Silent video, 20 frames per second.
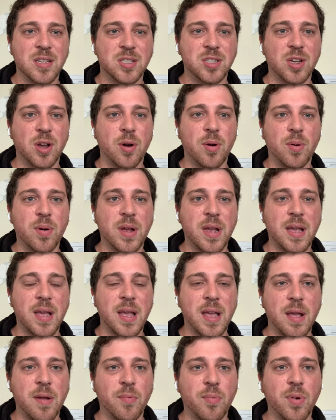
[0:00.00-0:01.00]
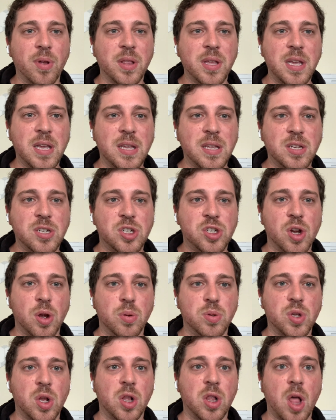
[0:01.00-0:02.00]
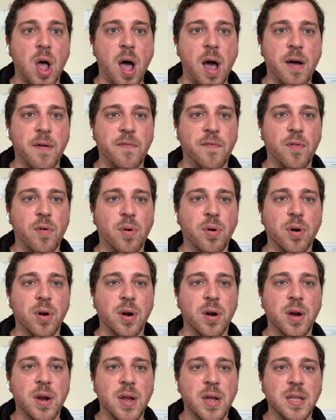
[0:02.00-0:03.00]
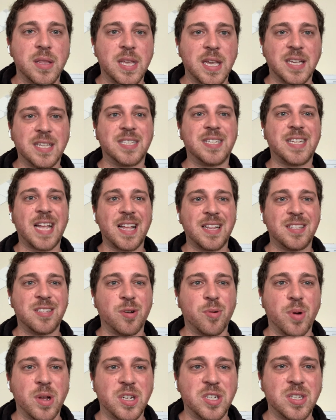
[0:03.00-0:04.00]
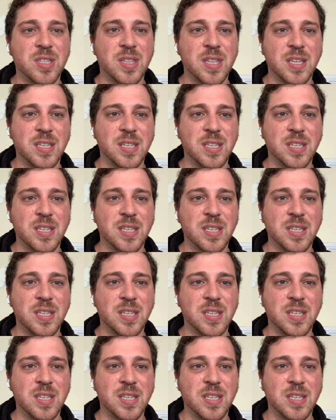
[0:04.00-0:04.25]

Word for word: So it really shows a lot for the extent to which